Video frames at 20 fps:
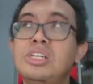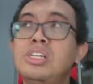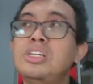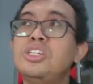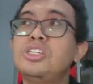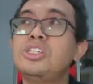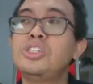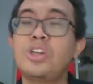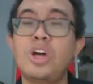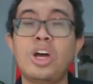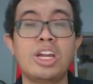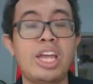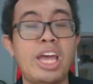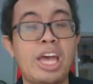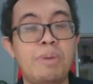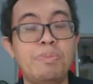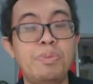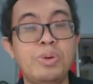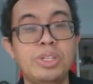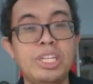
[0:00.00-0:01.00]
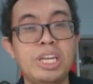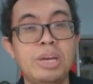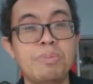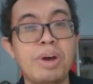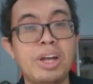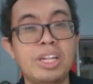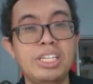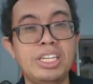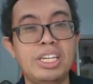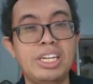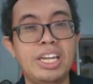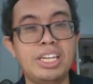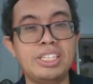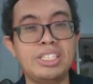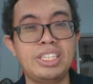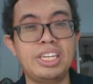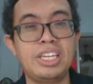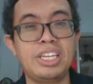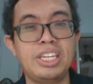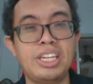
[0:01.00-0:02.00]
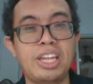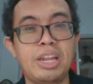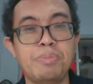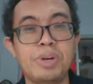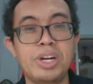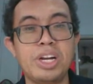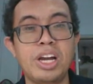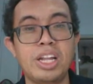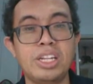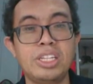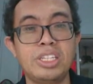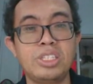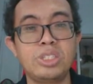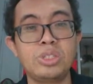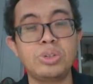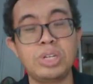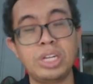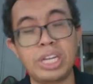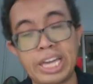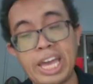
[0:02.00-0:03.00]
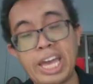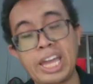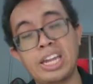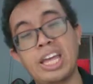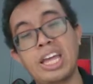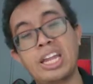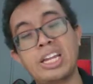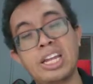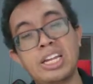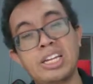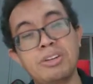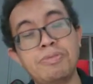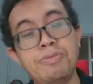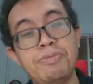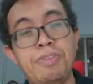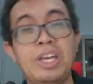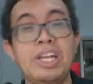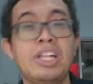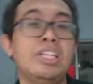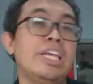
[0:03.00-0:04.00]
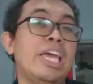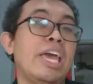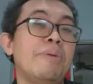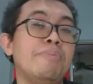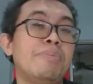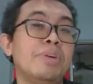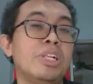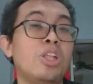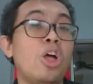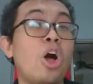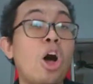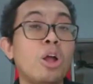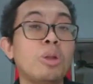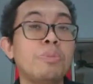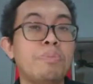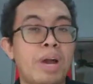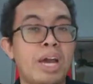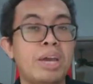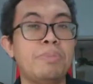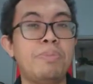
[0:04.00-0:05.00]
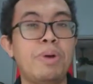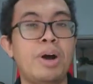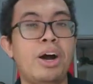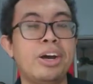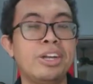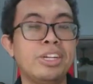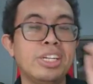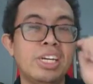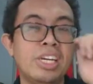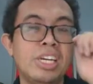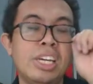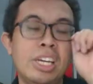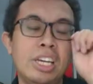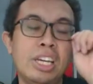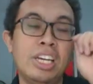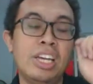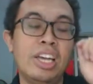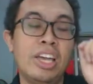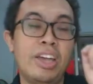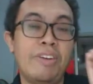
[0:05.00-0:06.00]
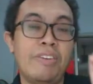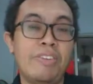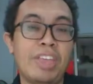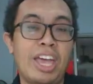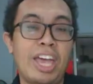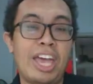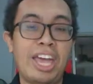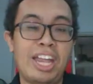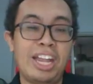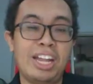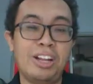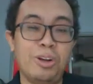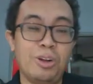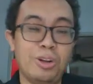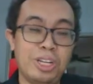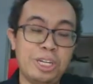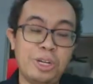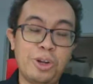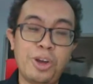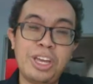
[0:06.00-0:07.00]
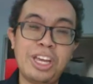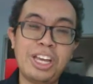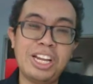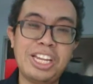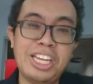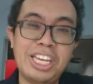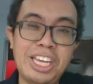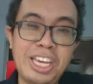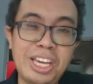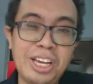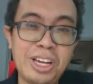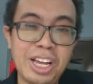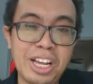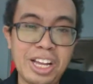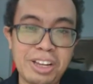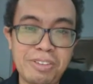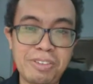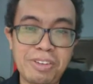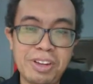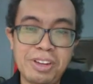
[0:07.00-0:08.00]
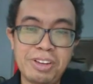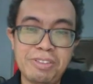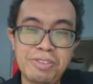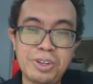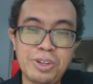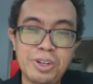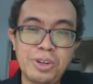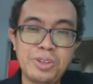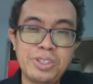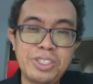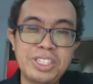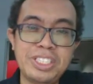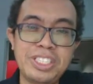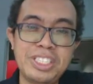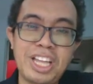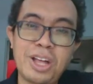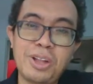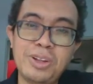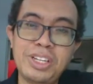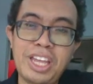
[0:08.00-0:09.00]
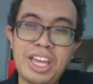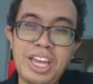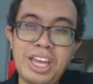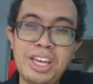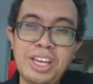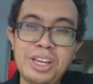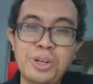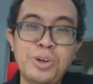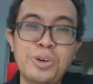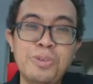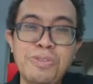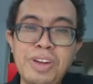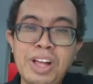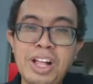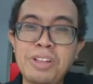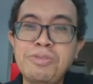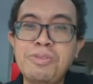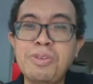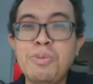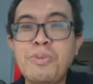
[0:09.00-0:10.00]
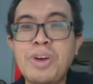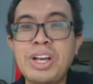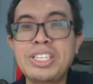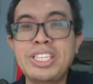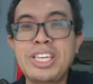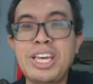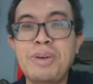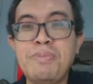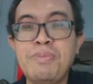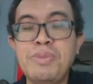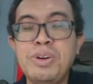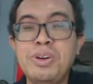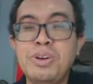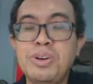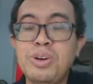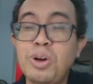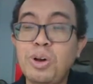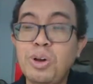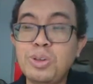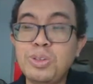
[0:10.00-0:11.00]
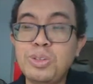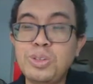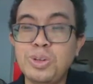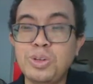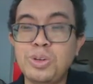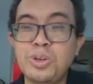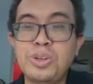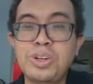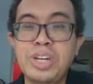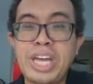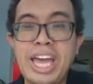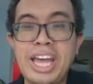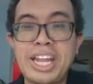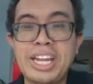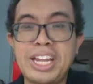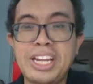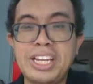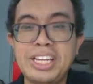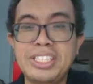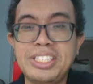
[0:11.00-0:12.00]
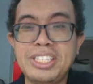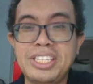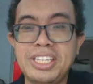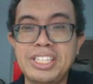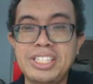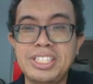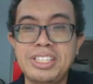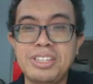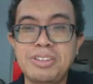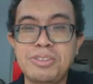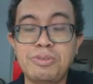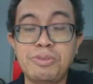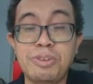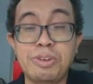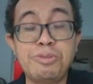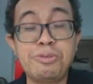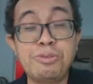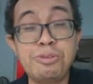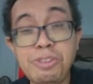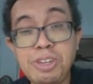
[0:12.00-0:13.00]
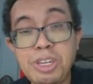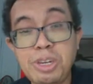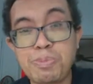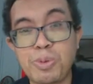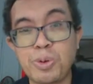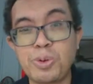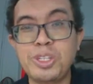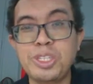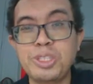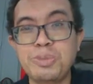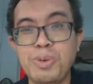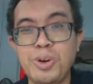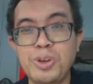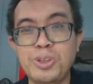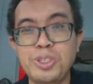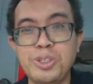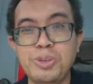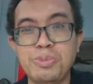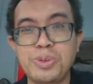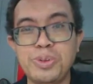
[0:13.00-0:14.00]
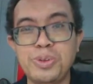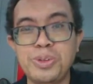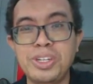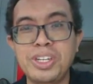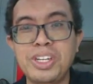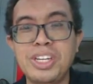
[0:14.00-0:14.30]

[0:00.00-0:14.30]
shot at putting Martinez in than McCarthy. So again, another failed gamble on my part. And annoyingly, you notice down there, Kufel from West Ham also had an assist with 3 bonus points to boot.